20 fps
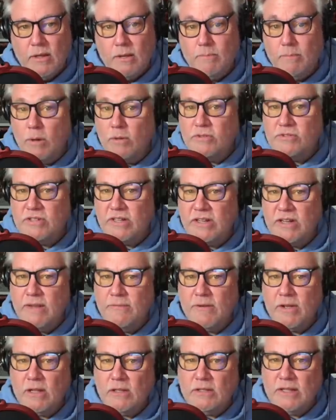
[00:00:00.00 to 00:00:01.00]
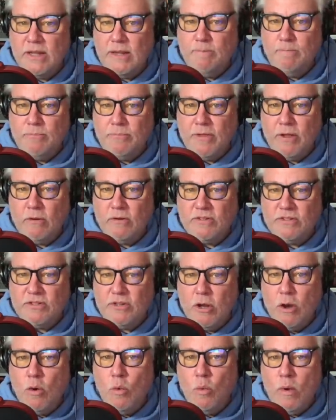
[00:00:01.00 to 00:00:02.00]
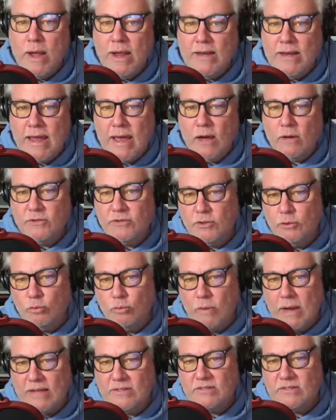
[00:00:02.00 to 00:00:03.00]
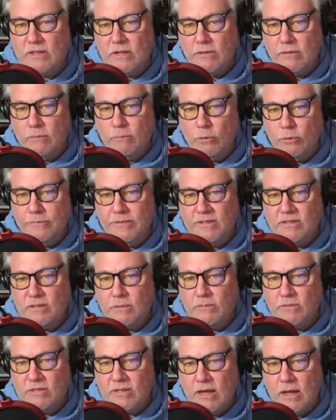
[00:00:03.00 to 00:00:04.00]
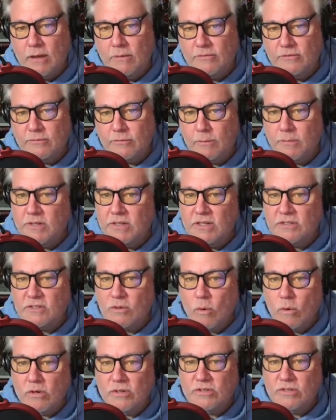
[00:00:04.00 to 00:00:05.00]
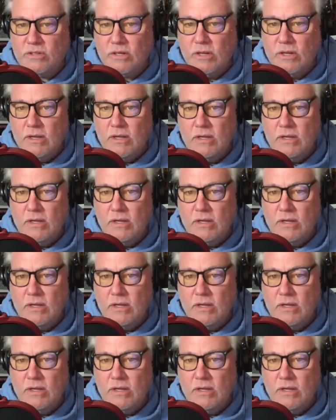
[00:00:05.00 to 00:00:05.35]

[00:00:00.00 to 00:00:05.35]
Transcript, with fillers: Most significantly, there is no way now to wrest the movies themselves from the discourse.